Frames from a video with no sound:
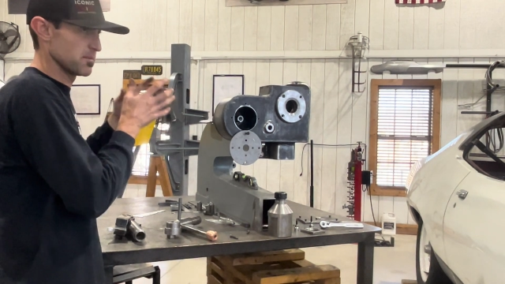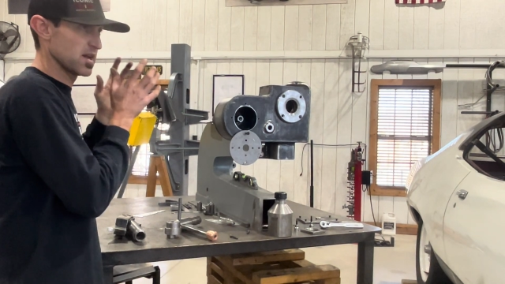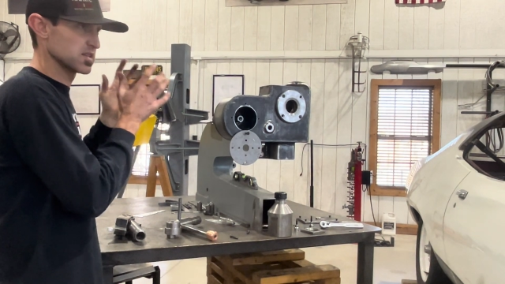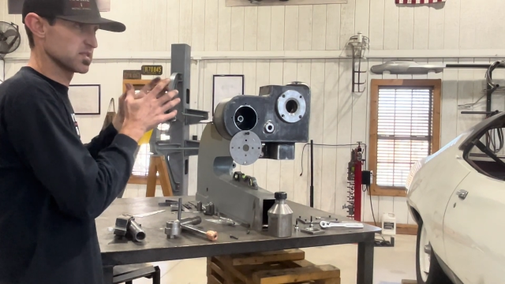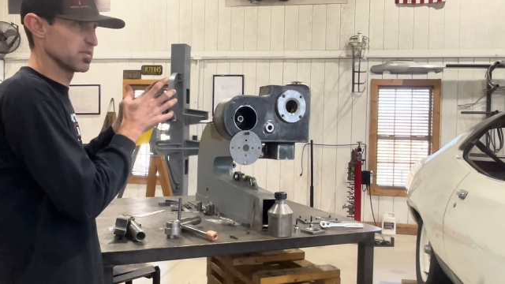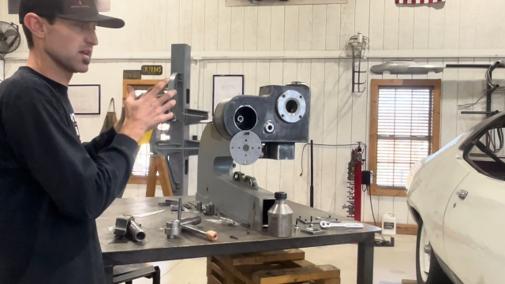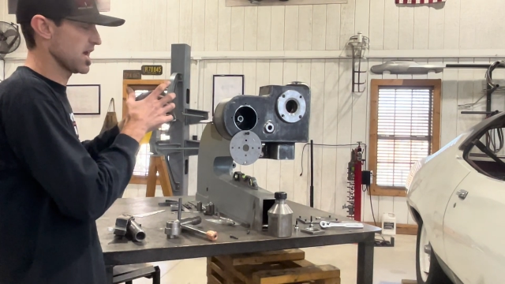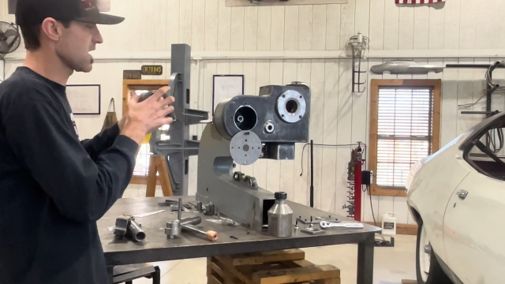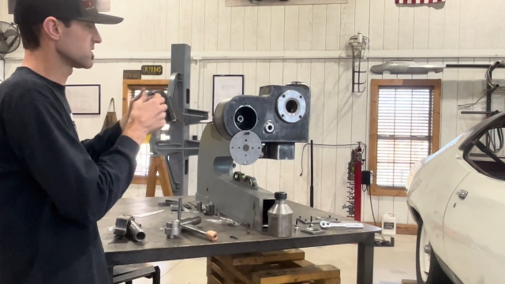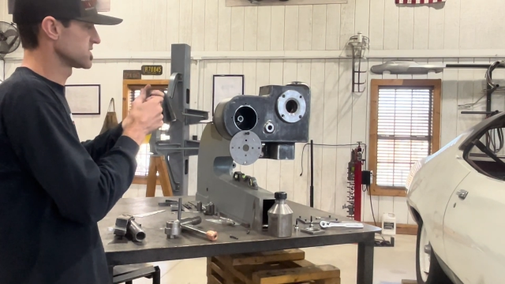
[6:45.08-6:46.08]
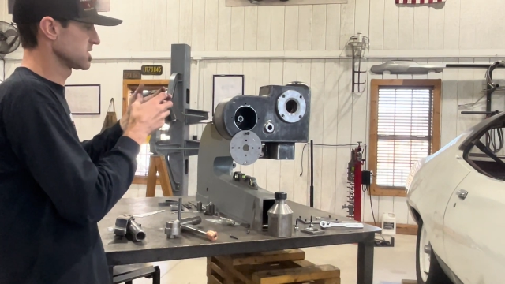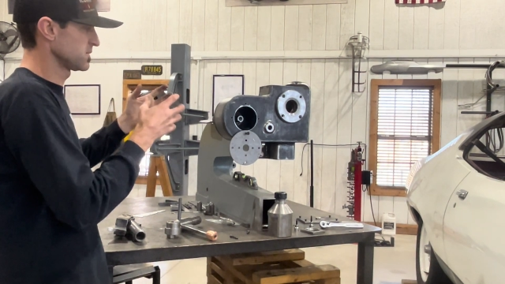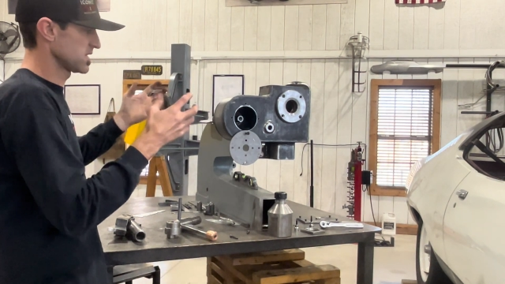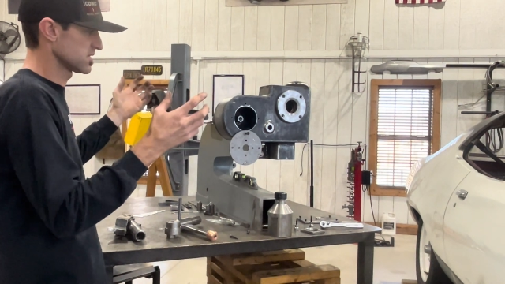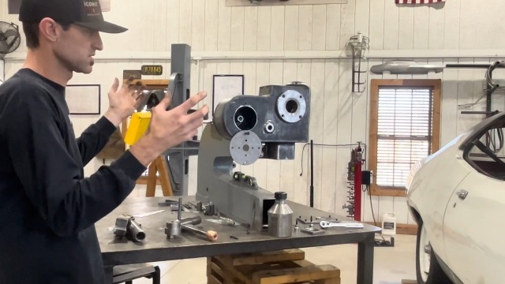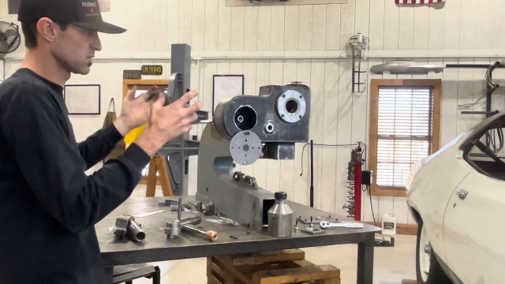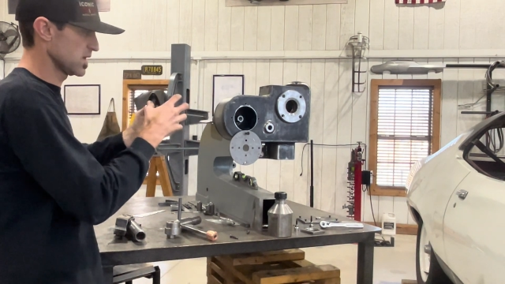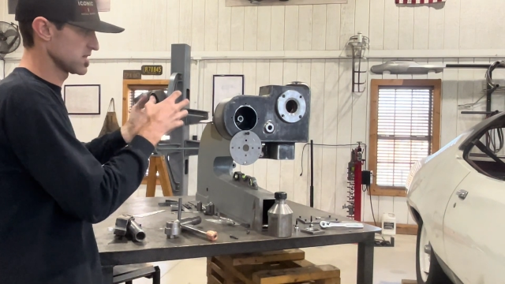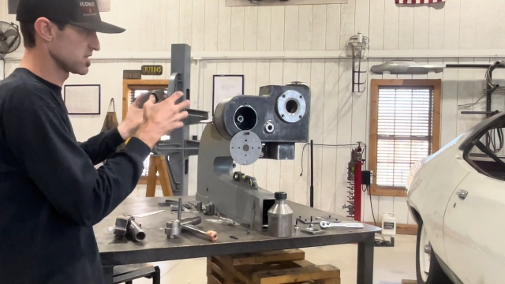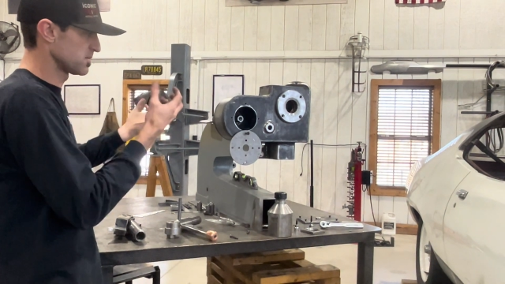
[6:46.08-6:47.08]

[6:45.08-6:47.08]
made a split housing because the way that the